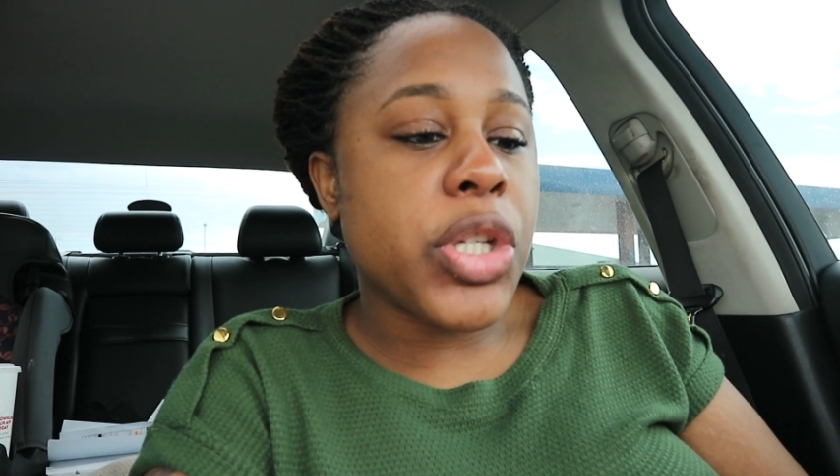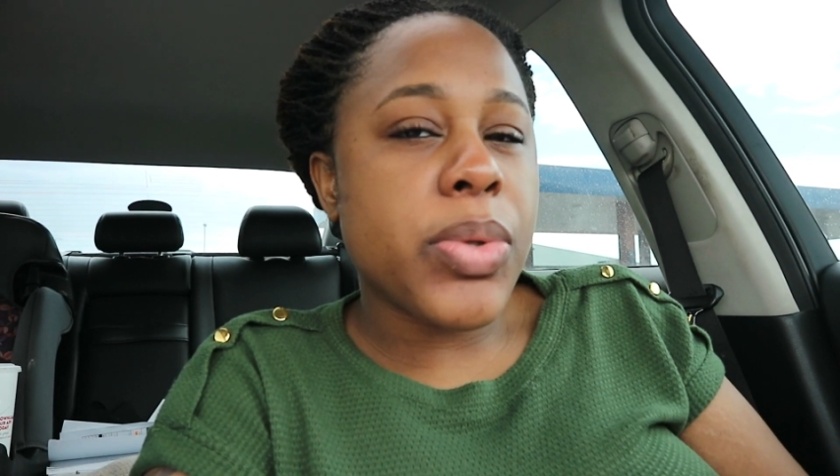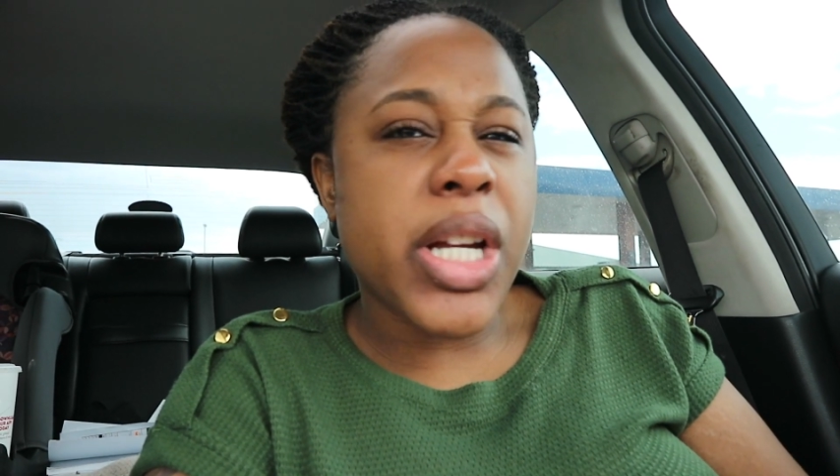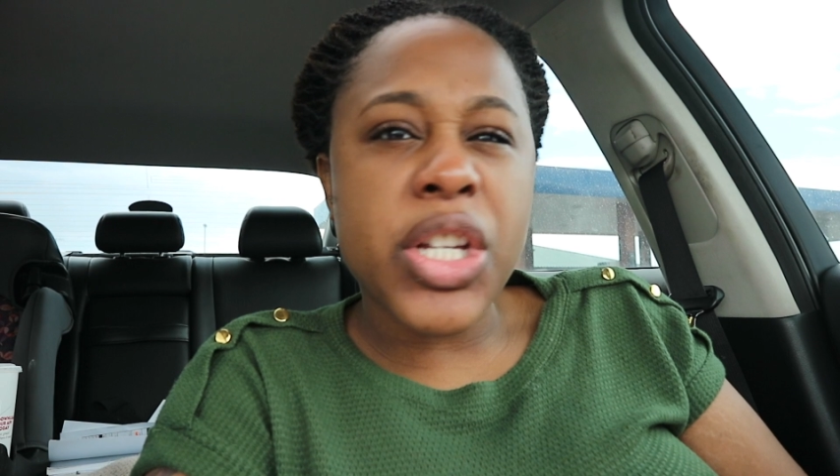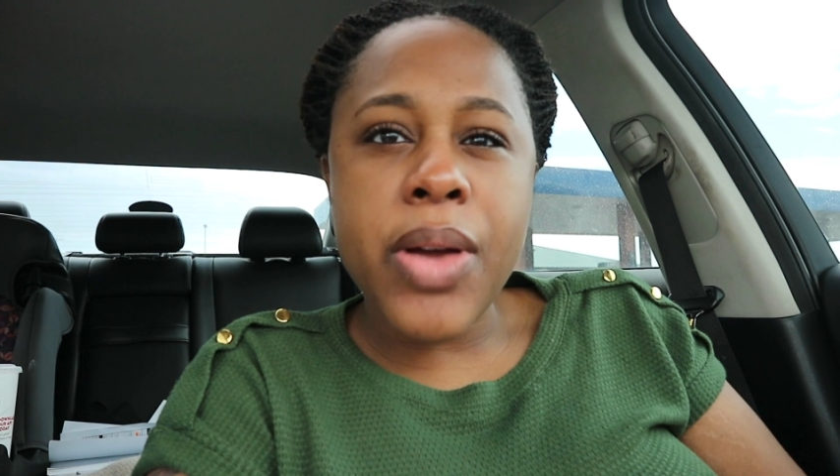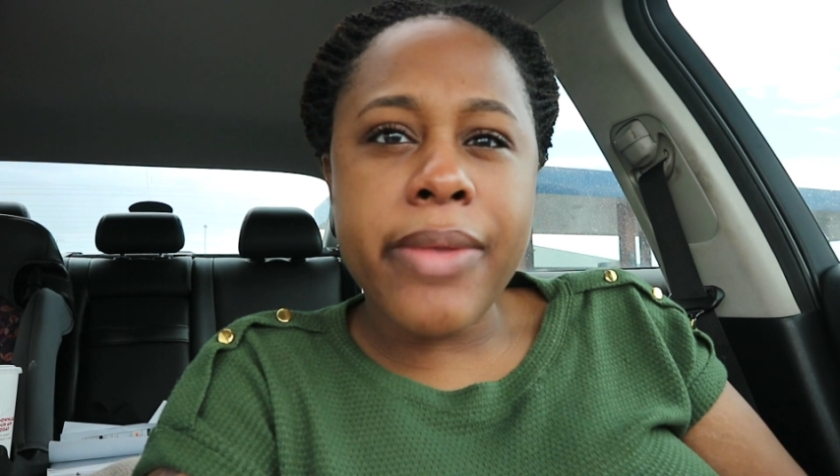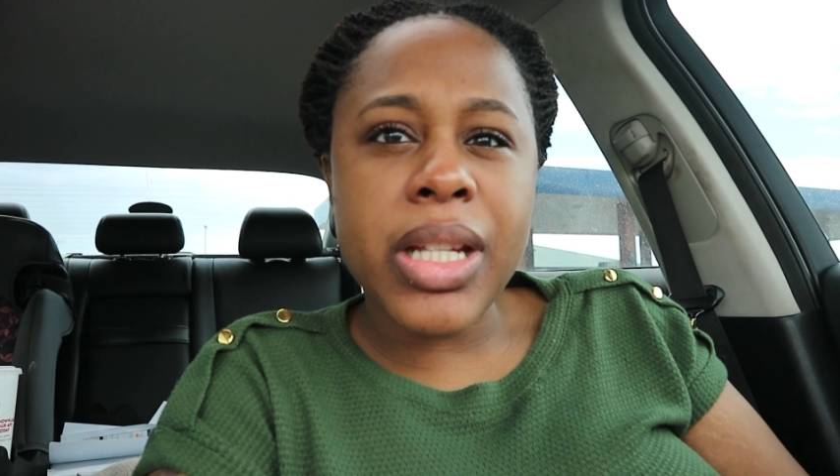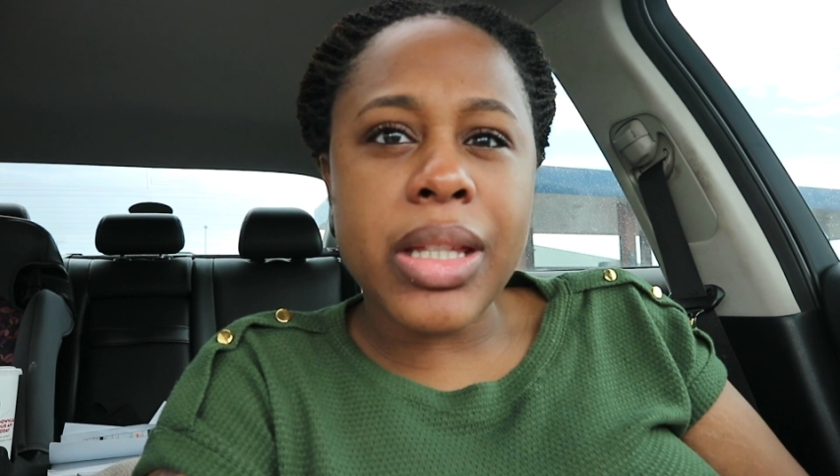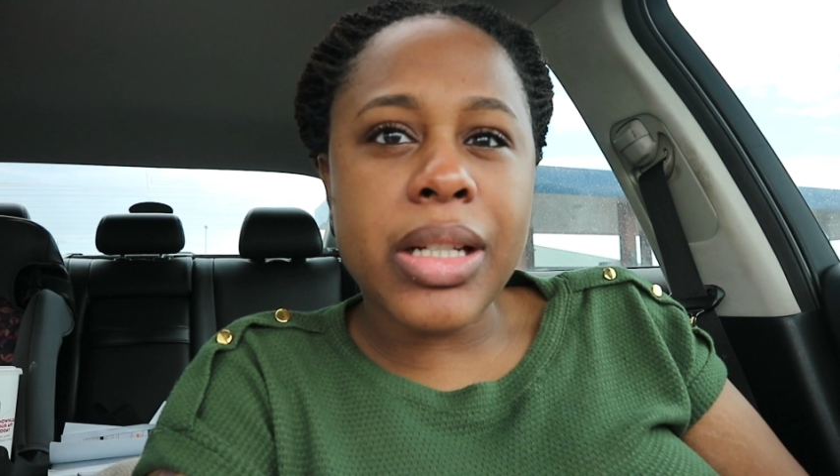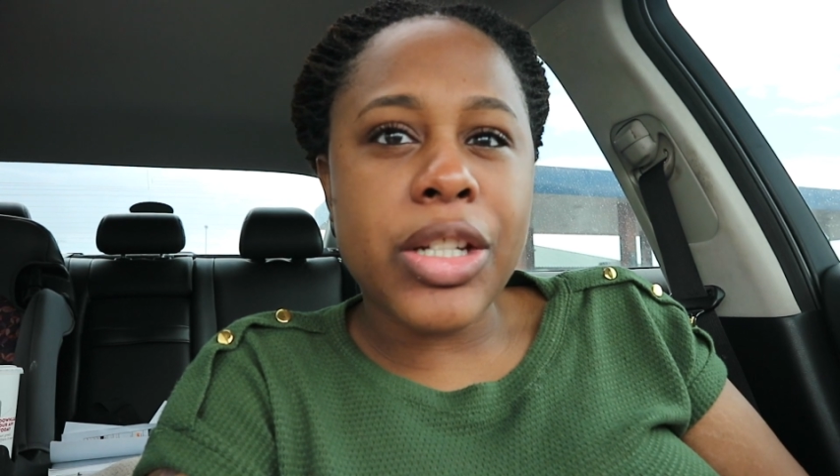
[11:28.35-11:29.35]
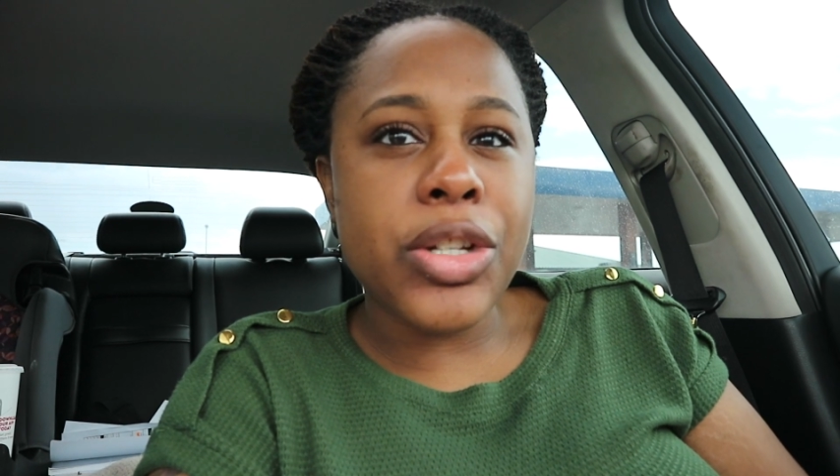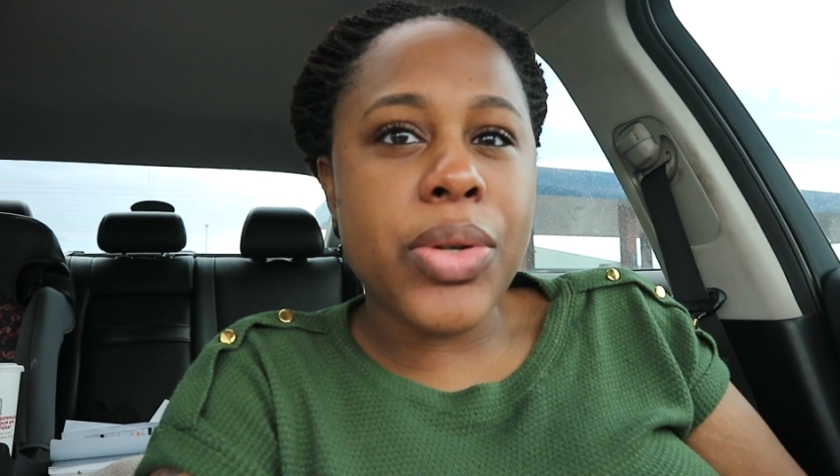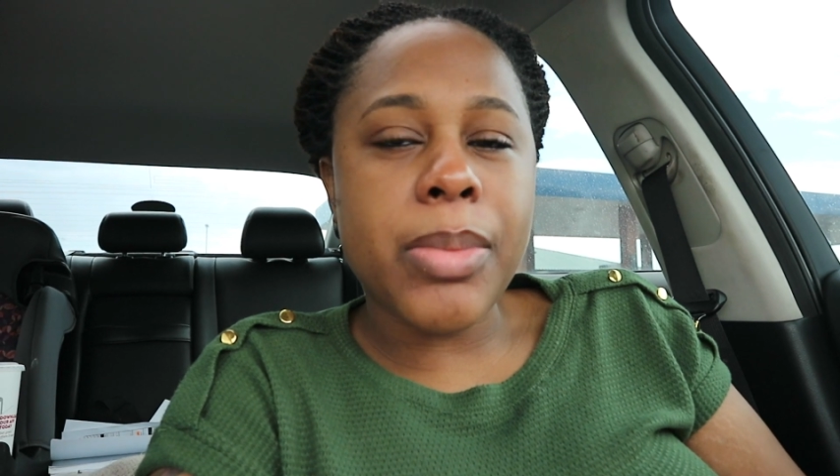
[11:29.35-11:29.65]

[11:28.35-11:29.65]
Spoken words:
She was like, do you have anything to do?